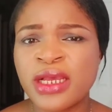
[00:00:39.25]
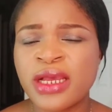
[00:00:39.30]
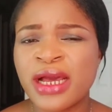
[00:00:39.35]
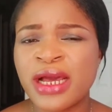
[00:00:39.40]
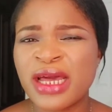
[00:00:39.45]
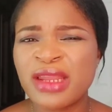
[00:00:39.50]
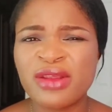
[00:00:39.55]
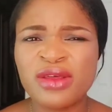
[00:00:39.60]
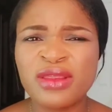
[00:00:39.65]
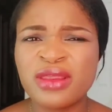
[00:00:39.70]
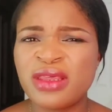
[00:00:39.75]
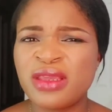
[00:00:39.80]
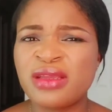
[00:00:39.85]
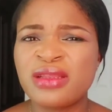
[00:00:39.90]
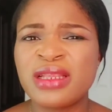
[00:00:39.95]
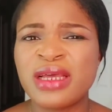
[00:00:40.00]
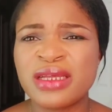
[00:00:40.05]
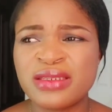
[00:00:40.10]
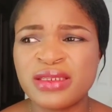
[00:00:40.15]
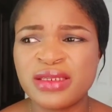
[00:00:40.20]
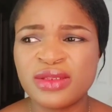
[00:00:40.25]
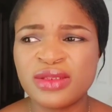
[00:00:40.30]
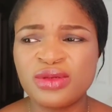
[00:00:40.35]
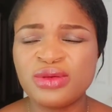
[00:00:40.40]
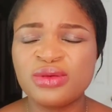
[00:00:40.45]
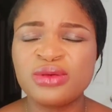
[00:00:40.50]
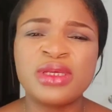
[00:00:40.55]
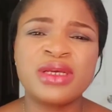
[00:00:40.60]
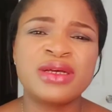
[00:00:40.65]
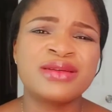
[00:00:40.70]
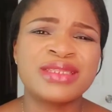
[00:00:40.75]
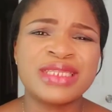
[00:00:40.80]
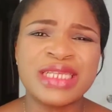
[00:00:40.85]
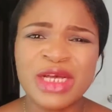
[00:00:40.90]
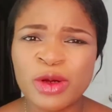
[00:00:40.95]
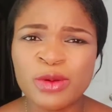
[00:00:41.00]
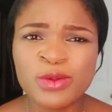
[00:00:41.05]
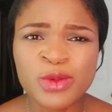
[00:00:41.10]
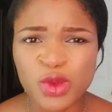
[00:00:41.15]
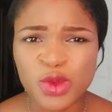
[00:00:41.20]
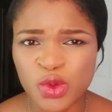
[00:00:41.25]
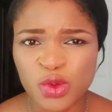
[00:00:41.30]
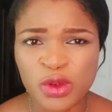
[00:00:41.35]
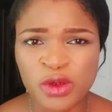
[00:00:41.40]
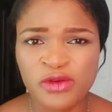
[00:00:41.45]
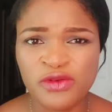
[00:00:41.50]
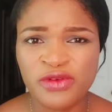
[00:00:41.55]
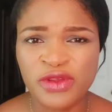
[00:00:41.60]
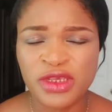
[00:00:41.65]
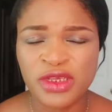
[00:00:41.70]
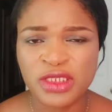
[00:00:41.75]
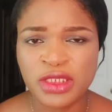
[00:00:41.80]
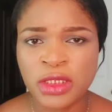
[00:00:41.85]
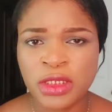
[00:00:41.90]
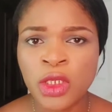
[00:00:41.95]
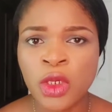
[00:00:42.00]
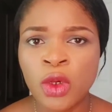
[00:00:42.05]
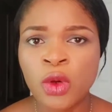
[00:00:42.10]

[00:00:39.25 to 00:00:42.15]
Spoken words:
I don't think that the two girls are up to 12 years.